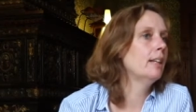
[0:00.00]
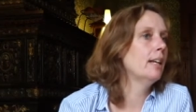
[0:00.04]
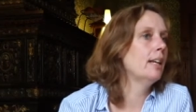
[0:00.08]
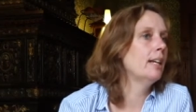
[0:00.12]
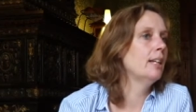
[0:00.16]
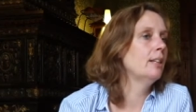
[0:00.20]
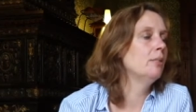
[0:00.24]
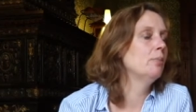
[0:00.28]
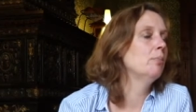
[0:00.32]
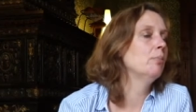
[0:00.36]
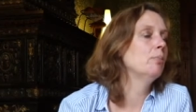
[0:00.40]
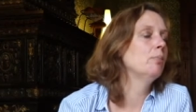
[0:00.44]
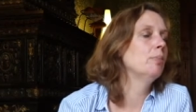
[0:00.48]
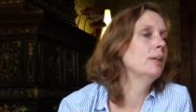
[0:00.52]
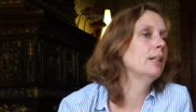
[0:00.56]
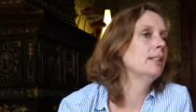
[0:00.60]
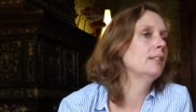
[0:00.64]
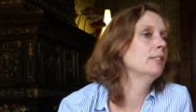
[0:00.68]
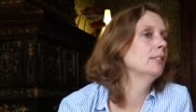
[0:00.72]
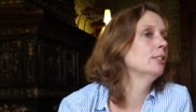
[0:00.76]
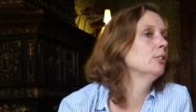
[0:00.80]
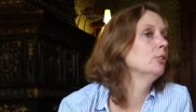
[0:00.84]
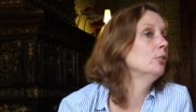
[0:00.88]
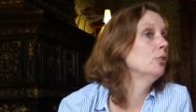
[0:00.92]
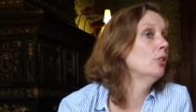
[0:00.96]
gain
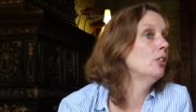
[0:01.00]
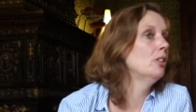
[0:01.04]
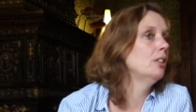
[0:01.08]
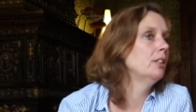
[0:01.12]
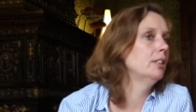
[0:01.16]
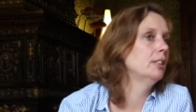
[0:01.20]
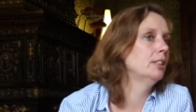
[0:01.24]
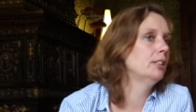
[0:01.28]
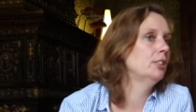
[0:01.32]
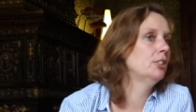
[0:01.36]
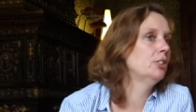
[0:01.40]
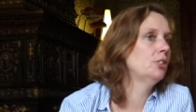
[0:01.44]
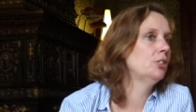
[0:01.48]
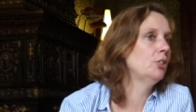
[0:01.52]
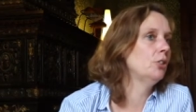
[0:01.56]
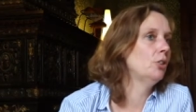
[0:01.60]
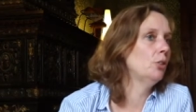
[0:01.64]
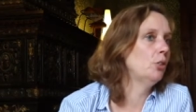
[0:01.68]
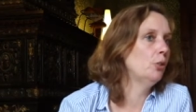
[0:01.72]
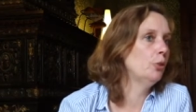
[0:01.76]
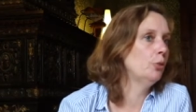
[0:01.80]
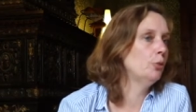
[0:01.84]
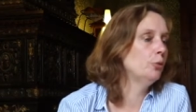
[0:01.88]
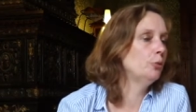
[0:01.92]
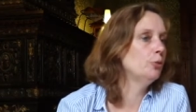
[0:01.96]
better knowledge
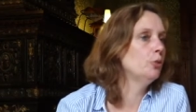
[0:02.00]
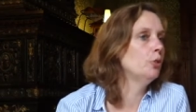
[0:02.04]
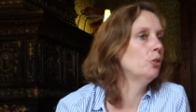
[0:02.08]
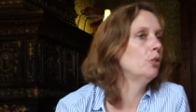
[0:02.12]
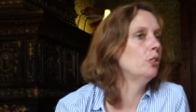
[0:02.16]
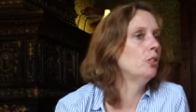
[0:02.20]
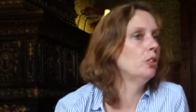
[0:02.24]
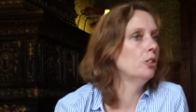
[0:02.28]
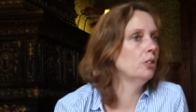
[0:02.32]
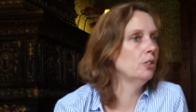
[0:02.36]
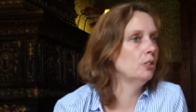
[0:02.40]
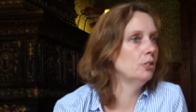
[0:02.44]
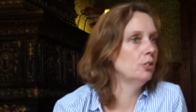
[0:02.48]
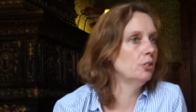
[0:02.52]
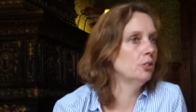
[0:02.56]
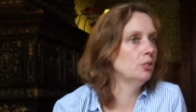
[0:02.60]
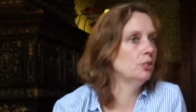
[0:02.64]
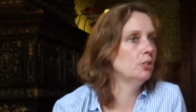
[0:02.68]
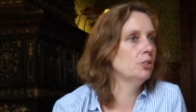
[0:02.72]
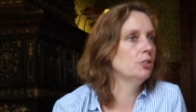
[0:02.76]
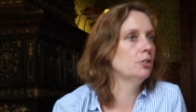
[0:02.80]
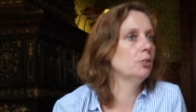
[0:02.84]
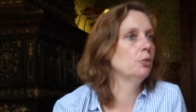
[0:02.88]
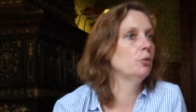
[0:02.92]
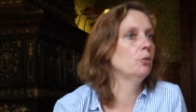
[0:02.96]
of the
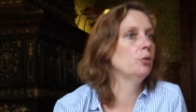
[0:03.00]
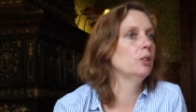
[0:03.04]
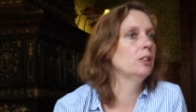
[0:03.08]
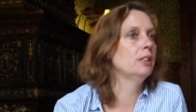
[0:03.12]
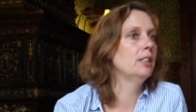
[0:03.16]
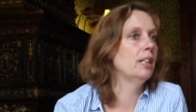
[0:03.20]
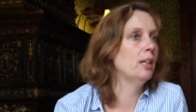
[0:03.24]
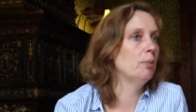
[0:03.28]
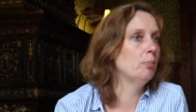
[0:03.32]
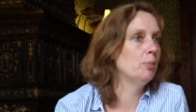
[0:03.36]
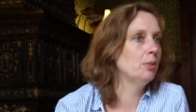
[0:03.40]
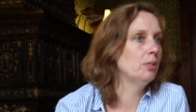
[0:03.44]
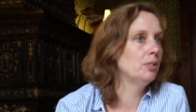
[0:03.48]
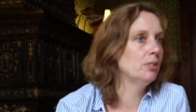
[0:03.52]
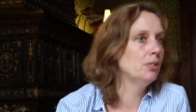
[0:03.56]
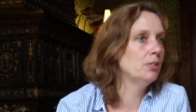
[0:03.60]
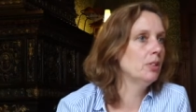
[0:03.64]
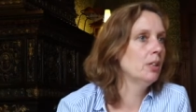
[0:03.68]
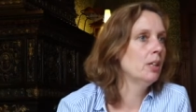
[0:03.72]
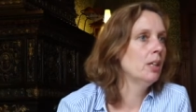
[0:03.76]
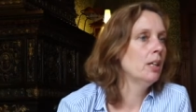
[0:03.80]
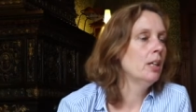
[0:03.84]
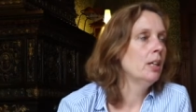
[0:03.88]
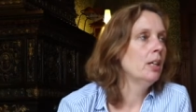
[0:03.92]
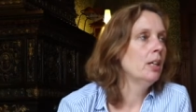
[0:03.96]
Holocaust, of what happened,